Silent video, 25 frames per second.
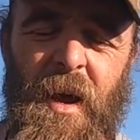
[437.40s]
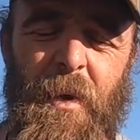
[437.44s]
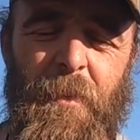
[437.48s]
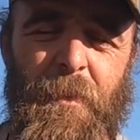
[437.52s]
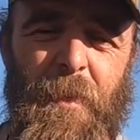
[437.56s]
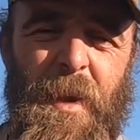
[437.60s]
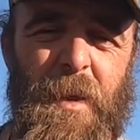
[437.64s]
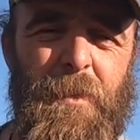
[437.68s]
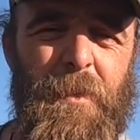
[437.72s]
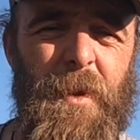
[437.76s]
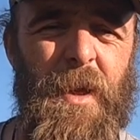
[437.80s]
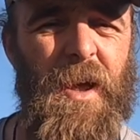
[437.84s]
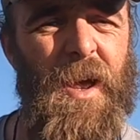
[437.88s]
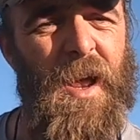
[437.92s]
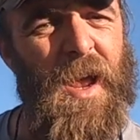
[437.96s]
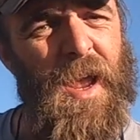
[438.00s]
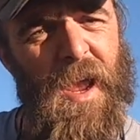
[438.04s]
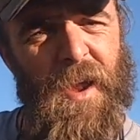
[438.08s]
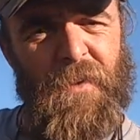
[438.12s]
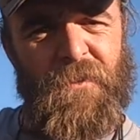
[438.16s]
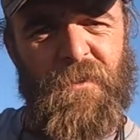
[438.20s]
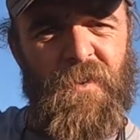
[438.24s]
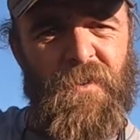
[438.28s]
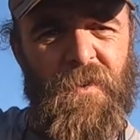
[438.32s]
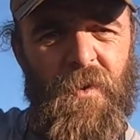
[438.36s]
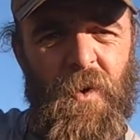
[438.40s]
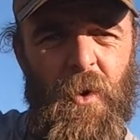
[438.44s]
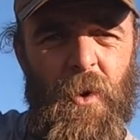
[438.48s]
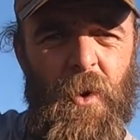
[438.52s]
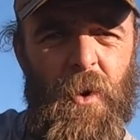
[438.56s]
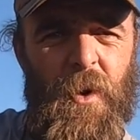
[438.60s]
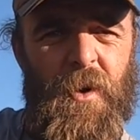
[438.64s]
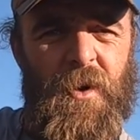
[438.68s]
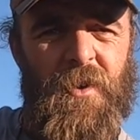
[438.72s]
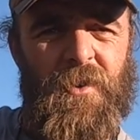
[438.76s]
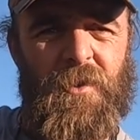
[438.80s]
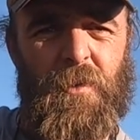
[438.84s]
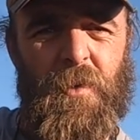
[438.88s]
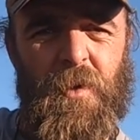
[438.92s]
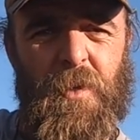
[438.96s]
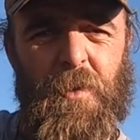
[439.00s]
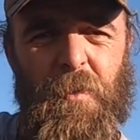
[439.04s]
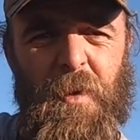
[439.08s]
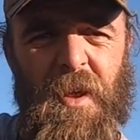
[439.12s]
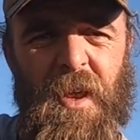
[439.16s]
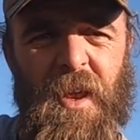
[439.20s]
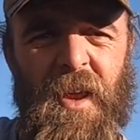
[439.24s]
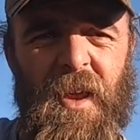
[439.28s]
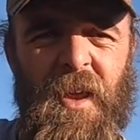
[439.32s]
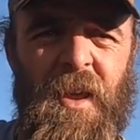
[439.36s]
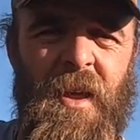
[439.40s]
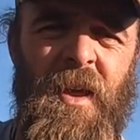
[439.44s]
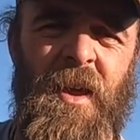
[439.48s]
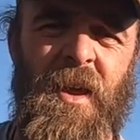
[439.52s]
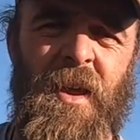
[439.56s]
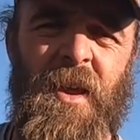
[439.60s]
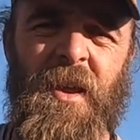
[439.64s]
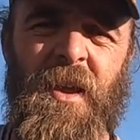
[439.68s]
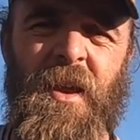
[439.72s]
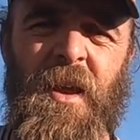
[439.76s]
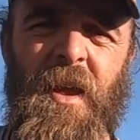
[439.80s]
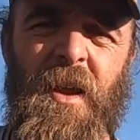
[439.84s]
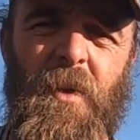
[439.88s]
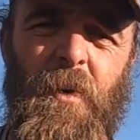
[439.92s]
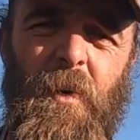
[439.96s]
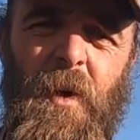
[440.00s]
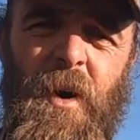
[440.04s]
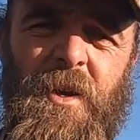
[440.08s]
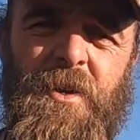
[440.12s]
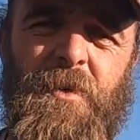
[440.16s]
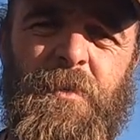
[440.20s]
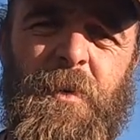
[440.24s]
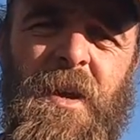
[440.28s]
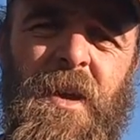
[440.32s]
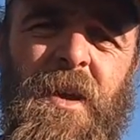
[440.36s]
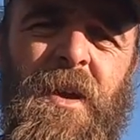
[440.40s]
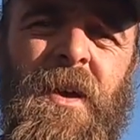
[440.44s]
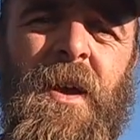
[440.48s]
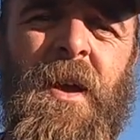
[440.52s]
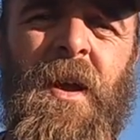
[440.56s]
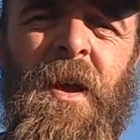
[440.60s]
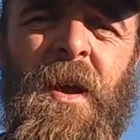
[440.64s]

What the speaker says: maybe a half of a horse with me. You get to watch me.